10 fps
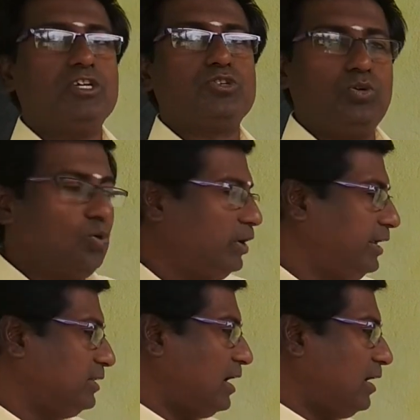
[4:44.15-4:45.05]
So
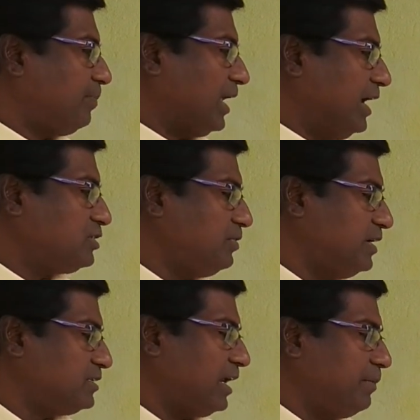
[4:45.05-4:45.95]
during the
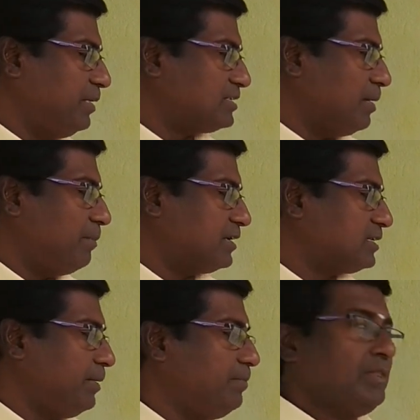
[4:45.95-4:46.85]
aestivation, I mean summer
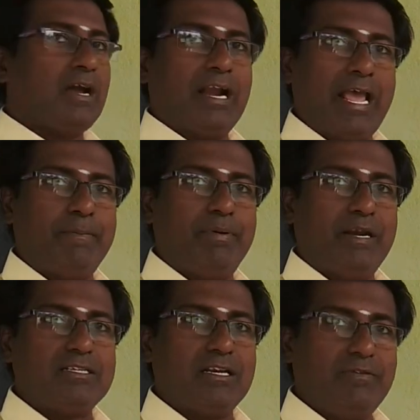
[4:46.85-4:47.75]
sleep, and
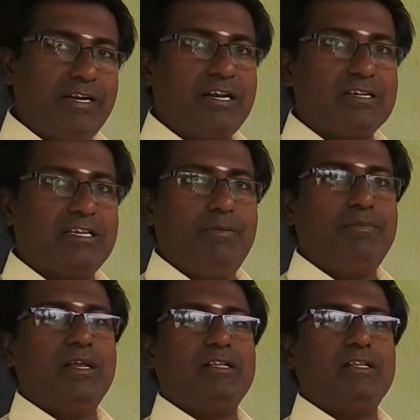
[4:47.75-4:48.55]
hibernation, winter sleep,